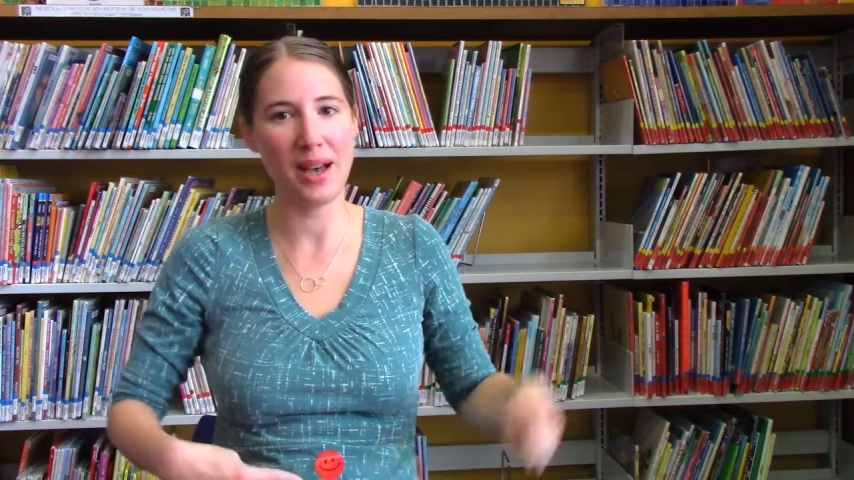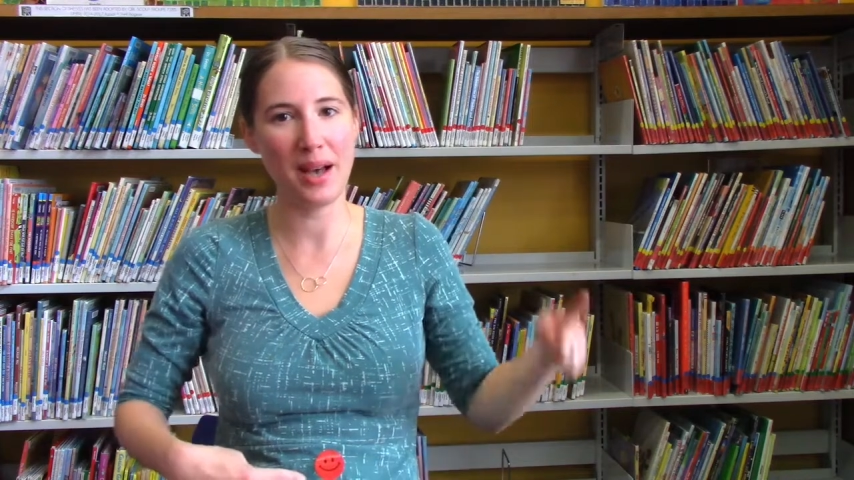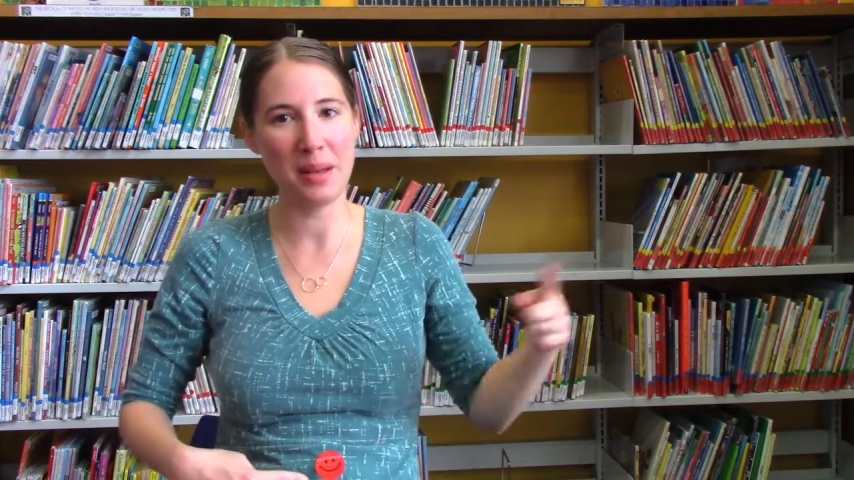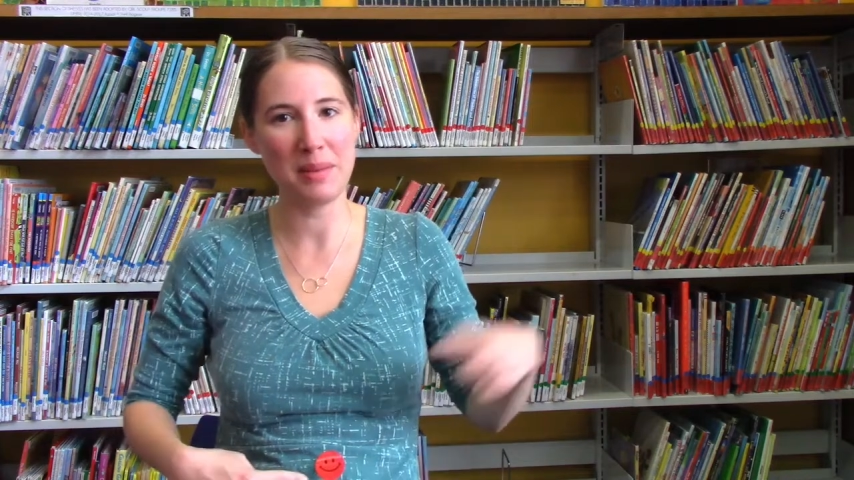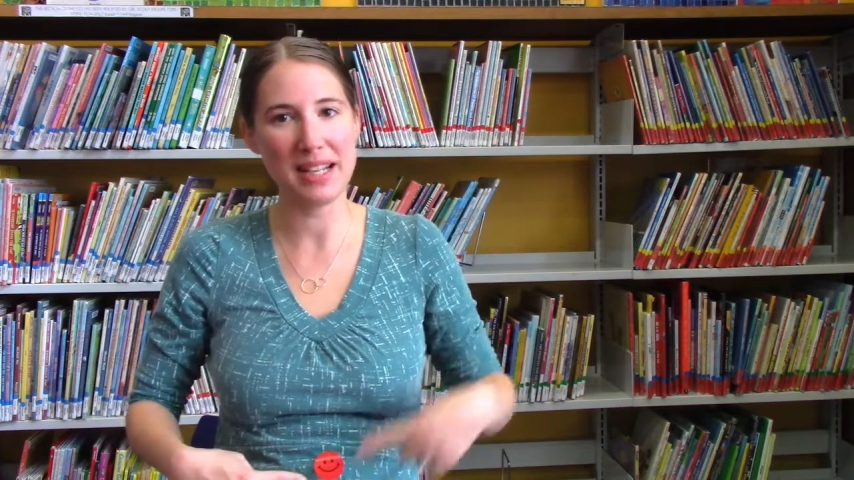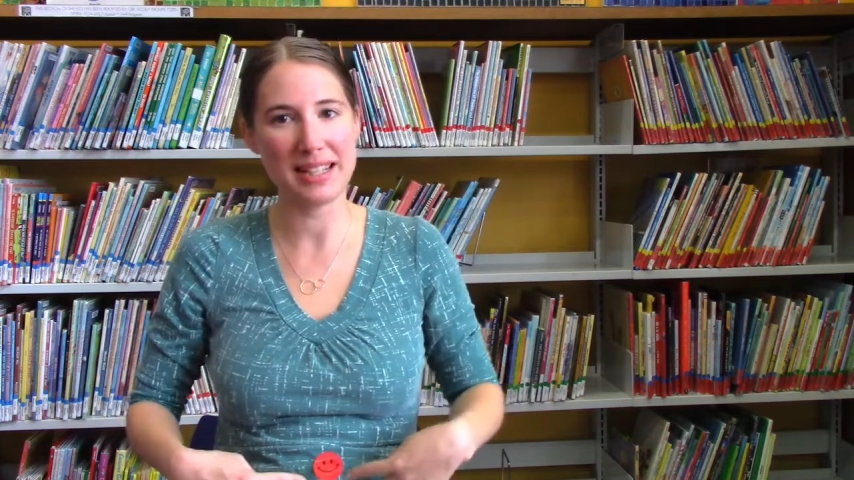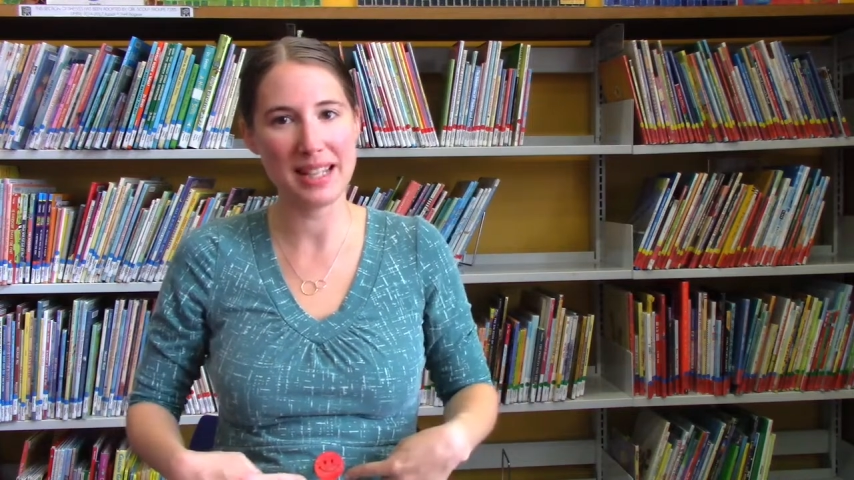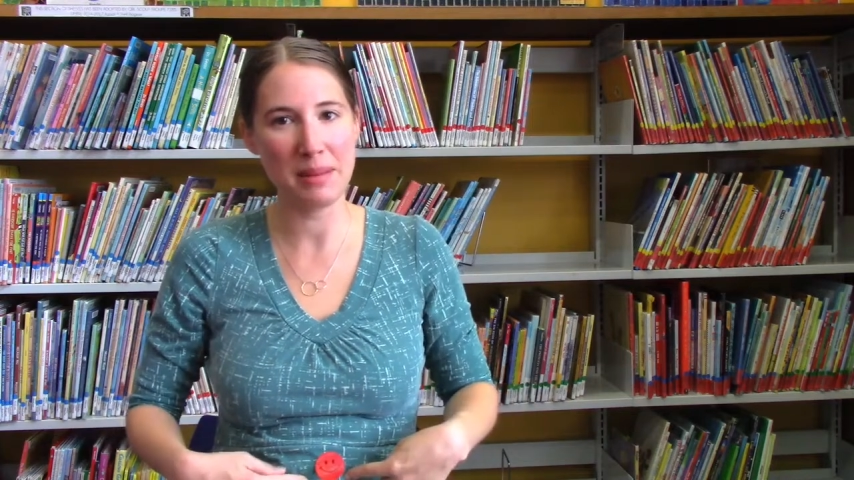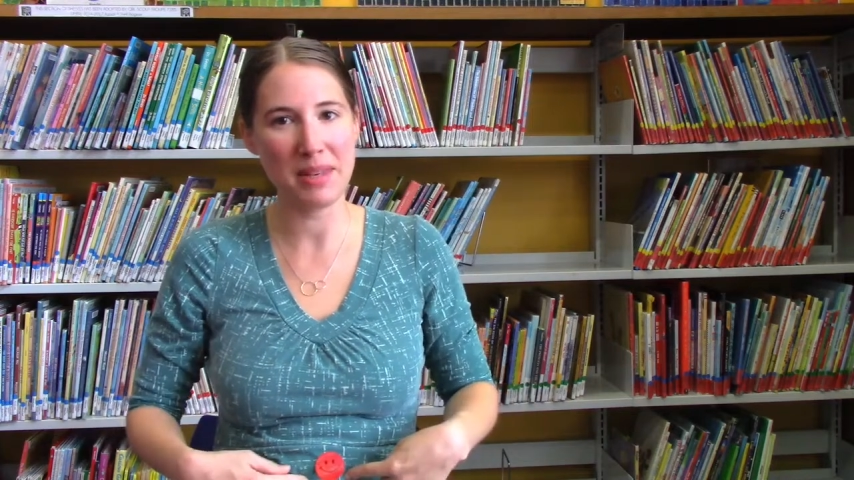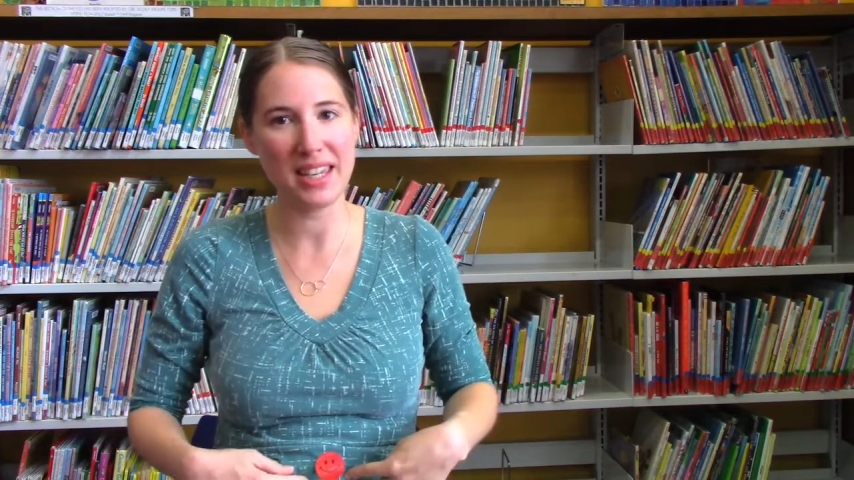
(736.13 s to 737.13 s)
on my
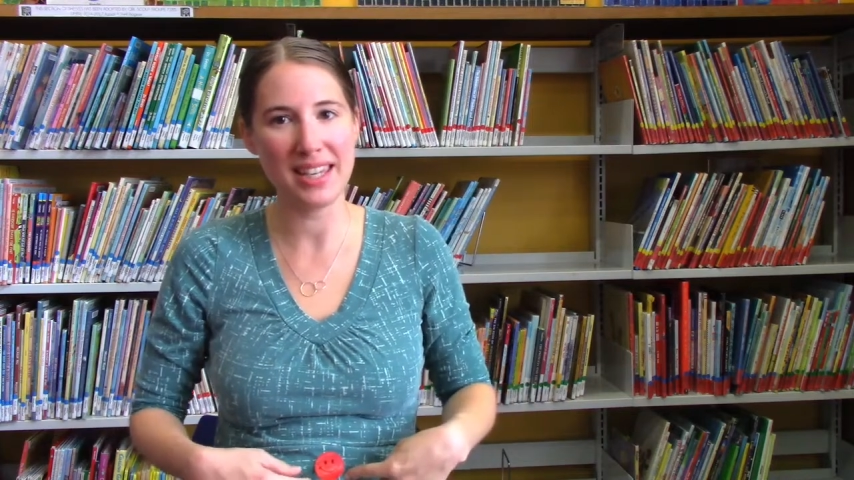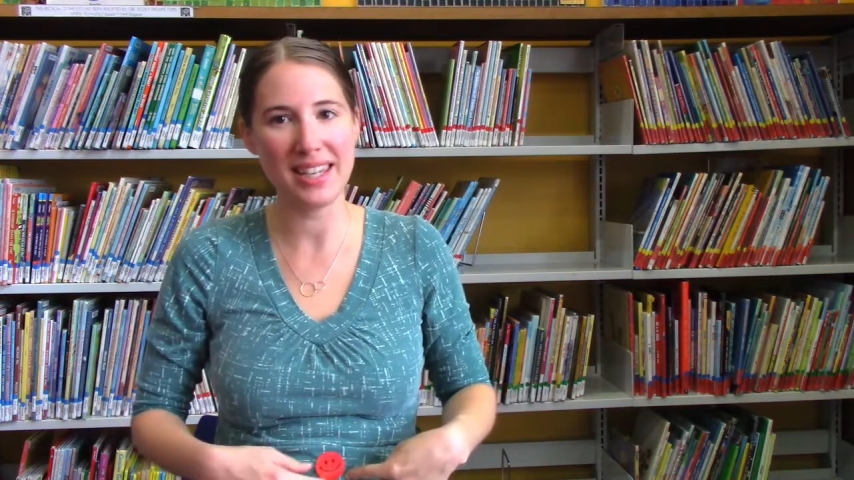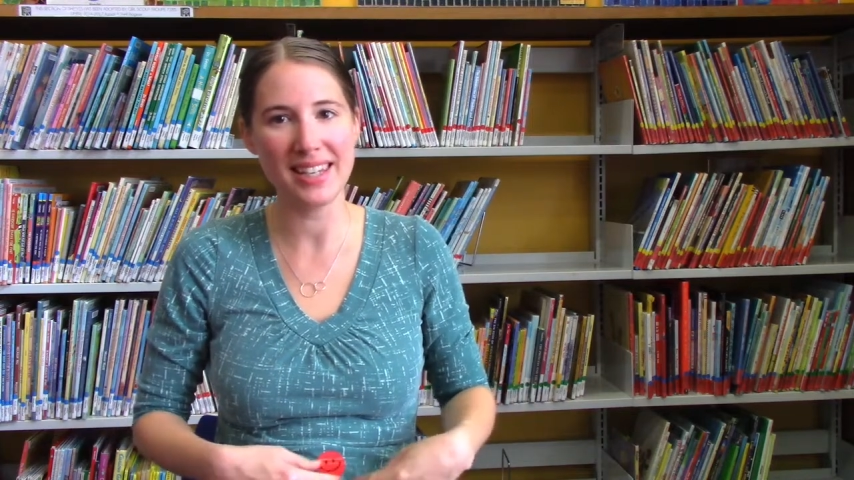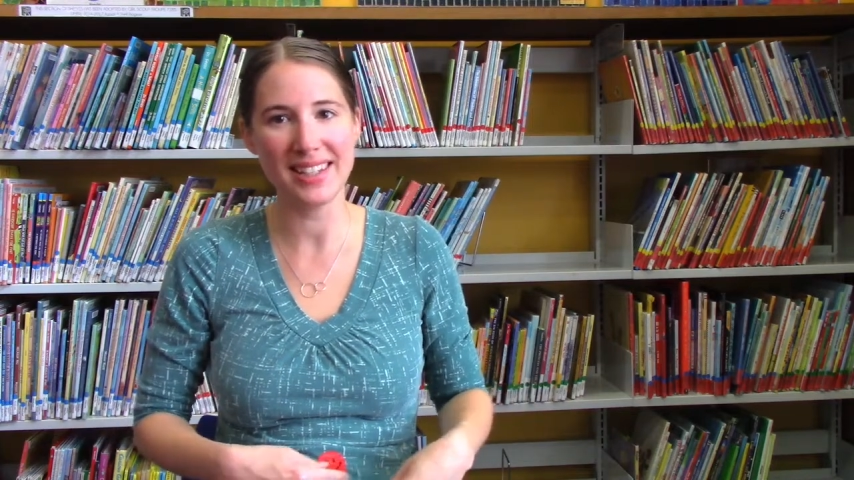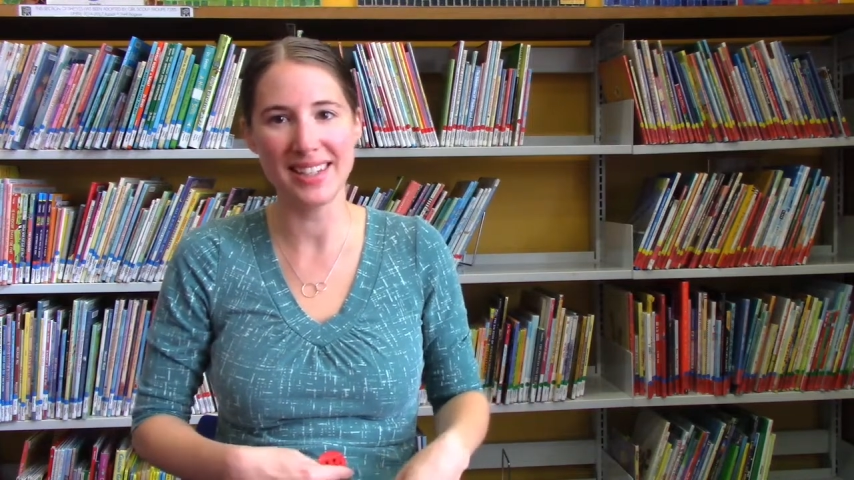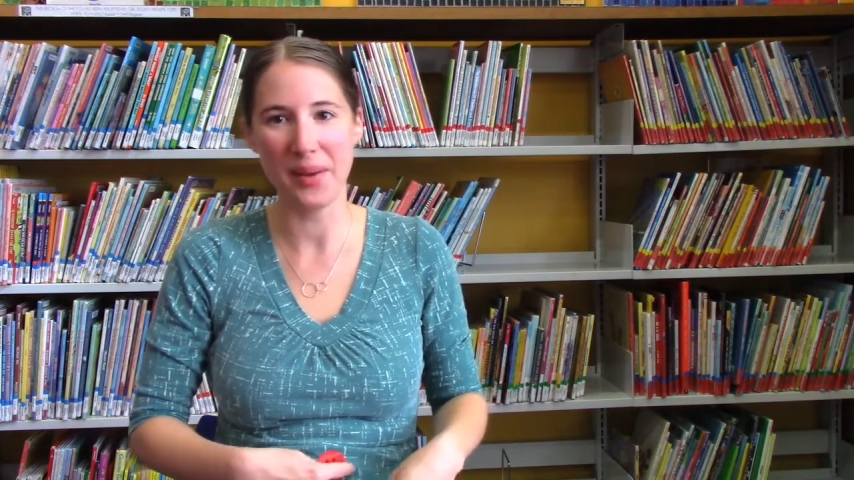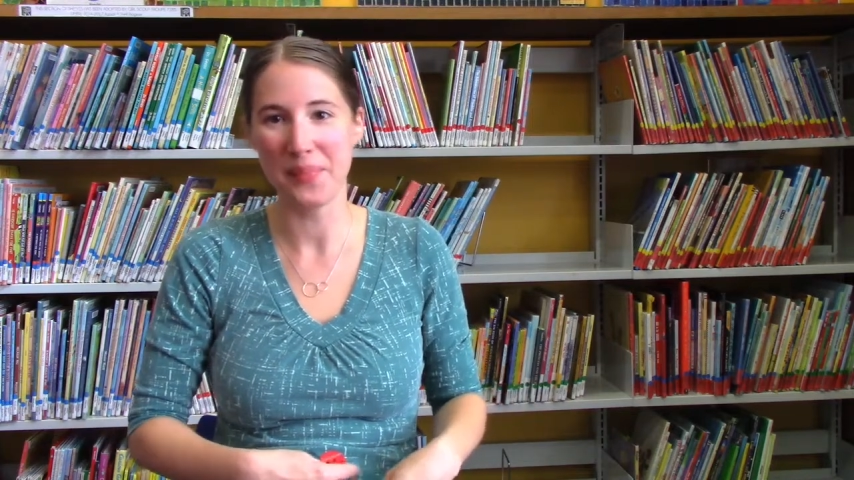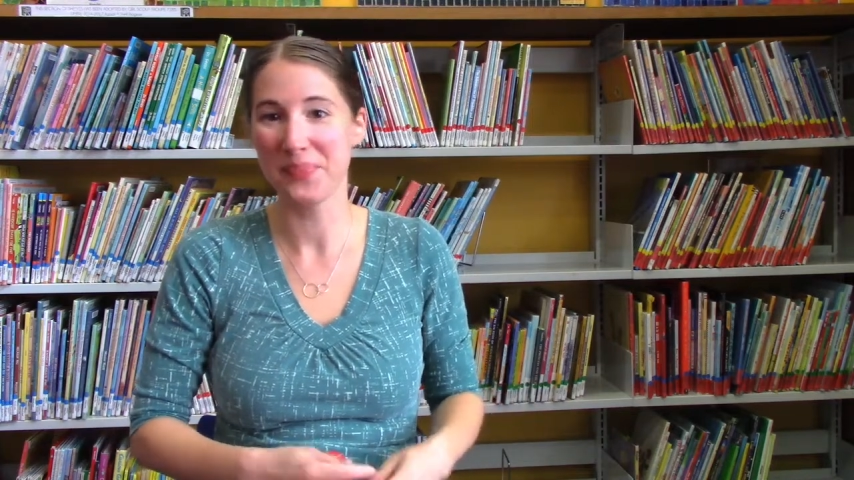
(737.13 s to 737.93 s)
tummy.